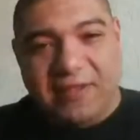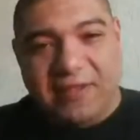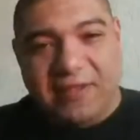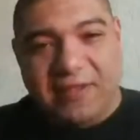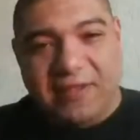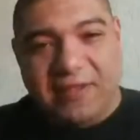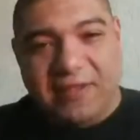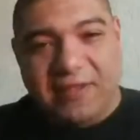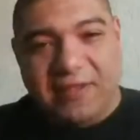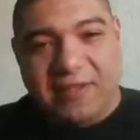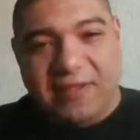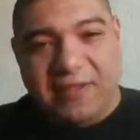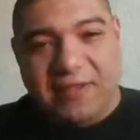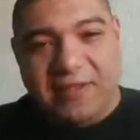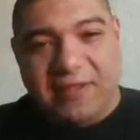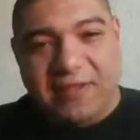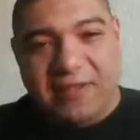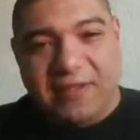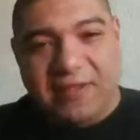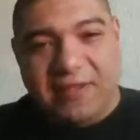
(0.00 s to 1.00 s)
mm-hmm. doing
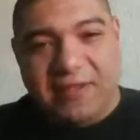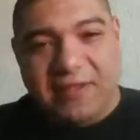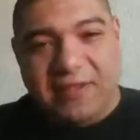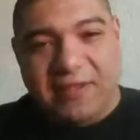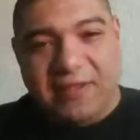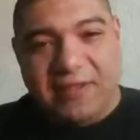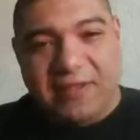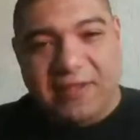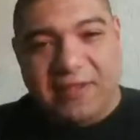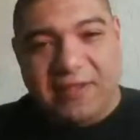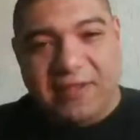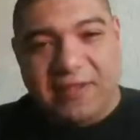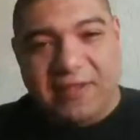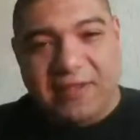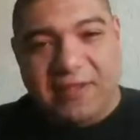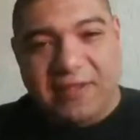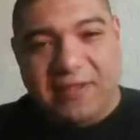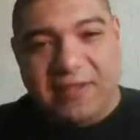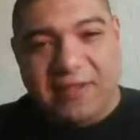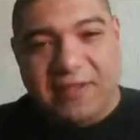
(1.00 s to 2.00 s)
currency uh,
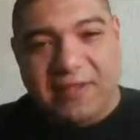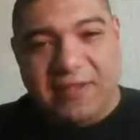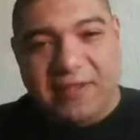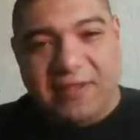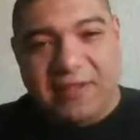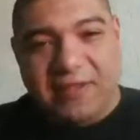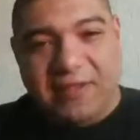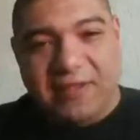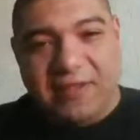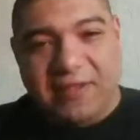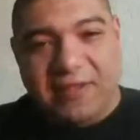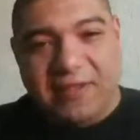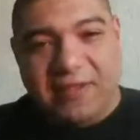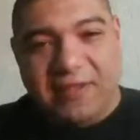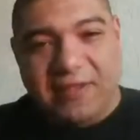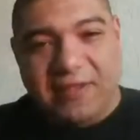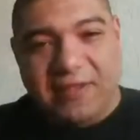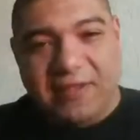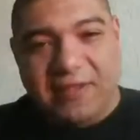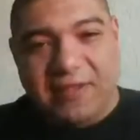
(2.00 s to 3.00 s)
fiat to, to
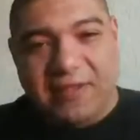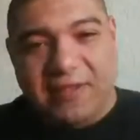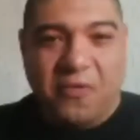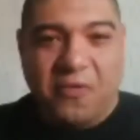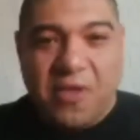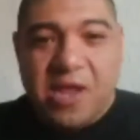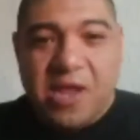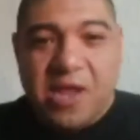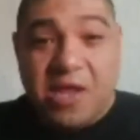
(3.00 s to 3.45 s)
crypto.